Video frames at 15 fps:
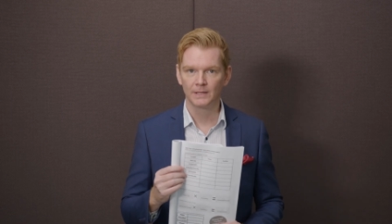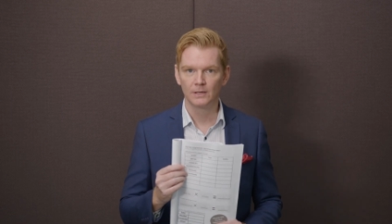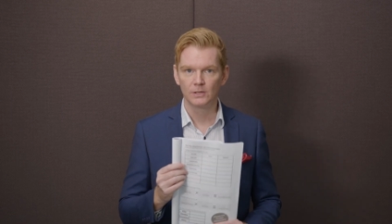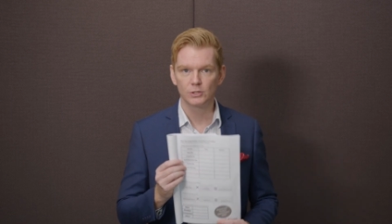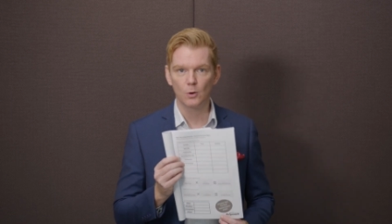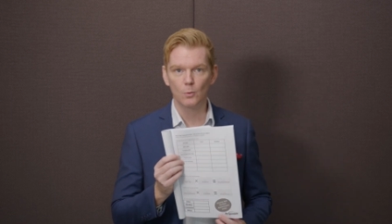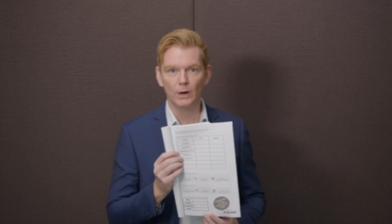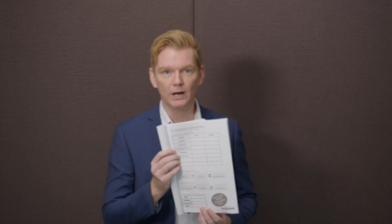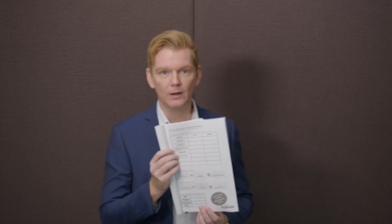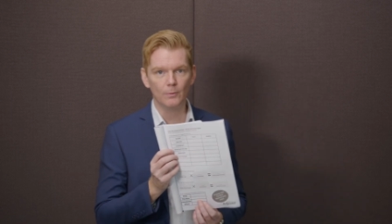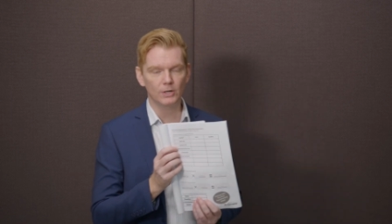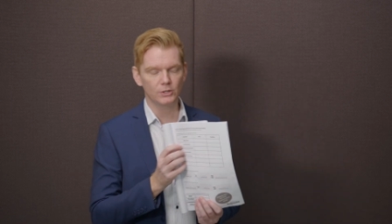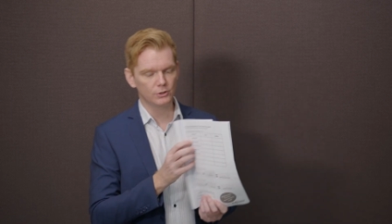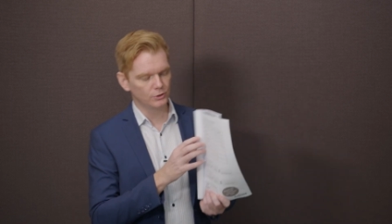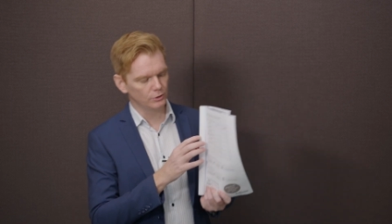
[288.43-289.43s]
So what I
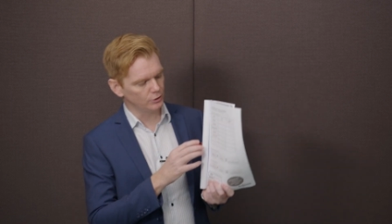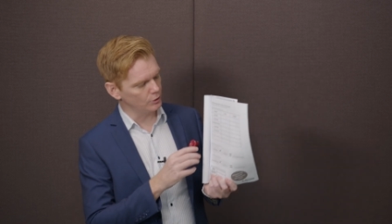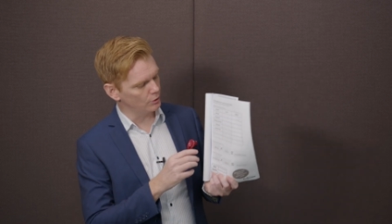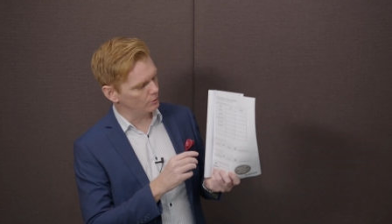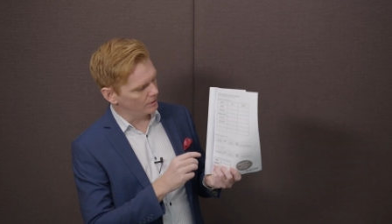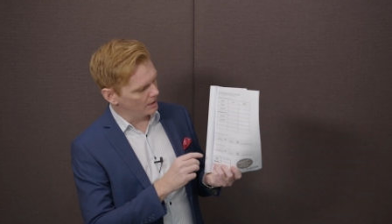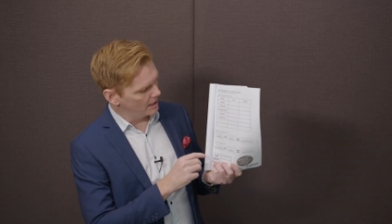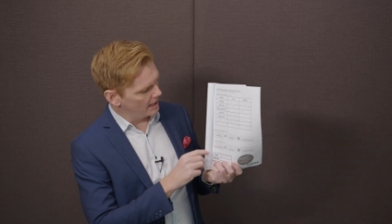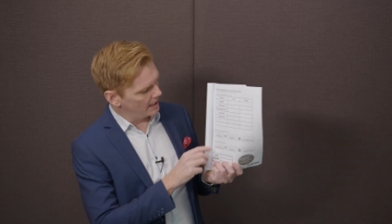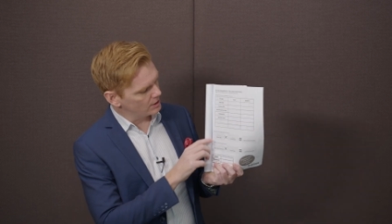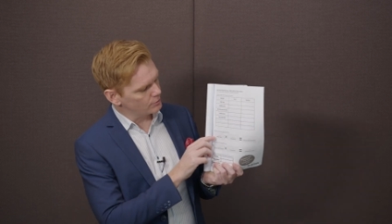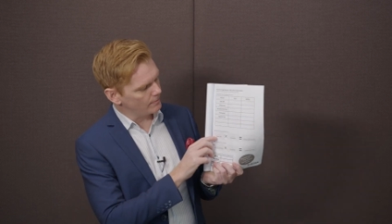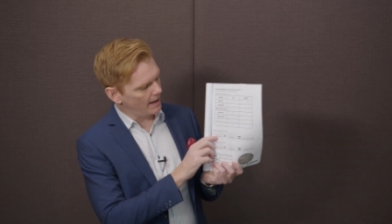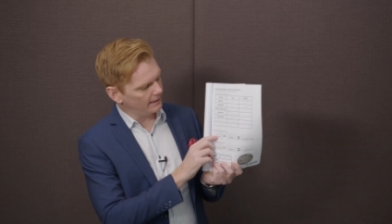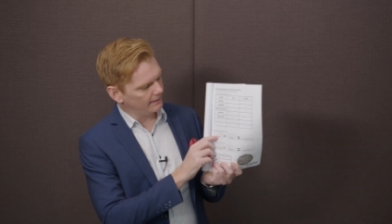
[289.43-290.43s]
want you to do
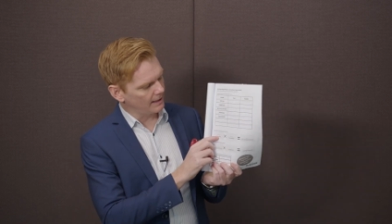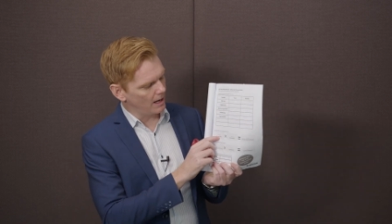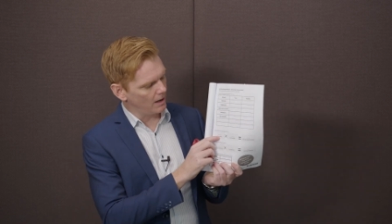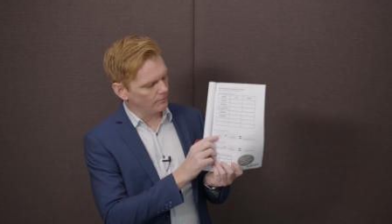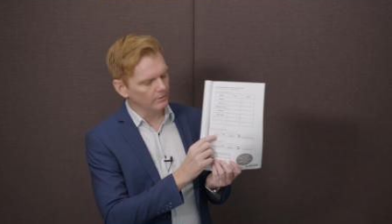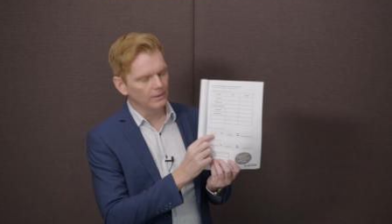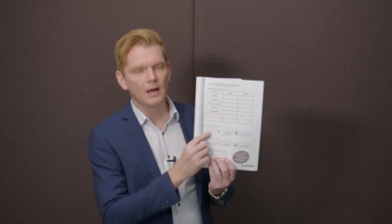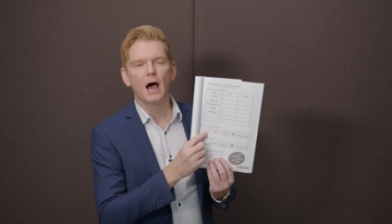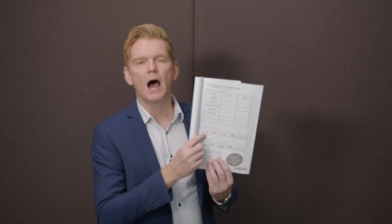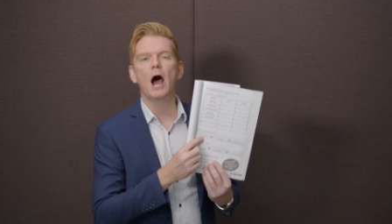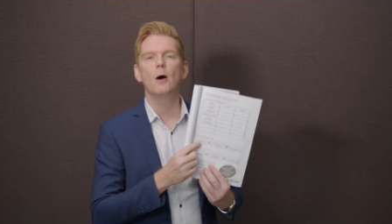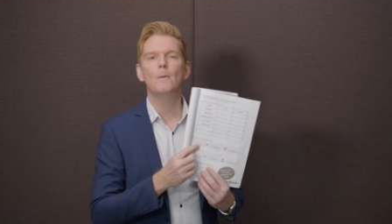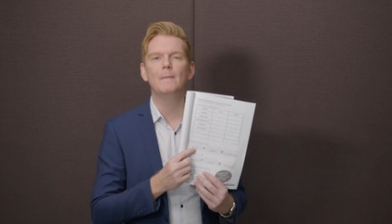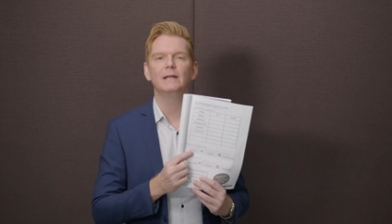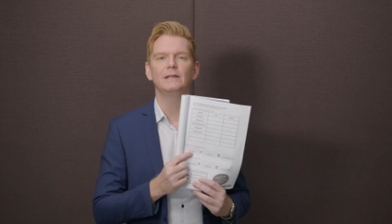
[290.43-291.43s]
is write down
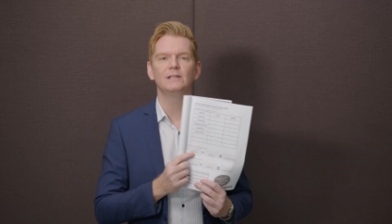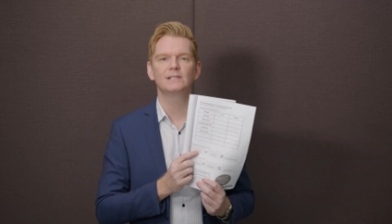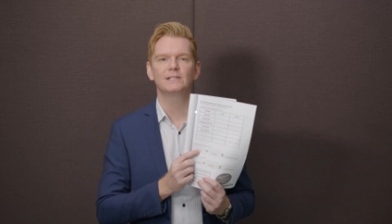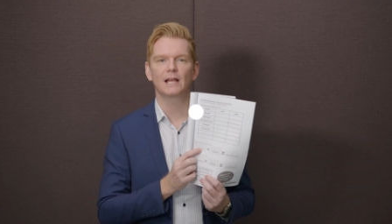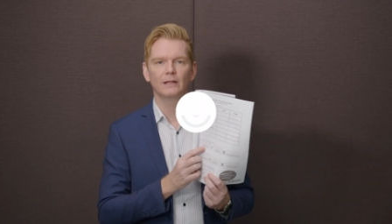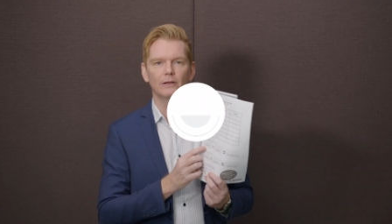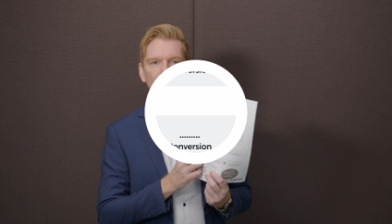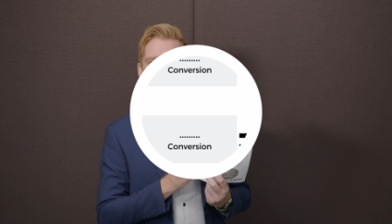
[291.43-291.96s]
how many seller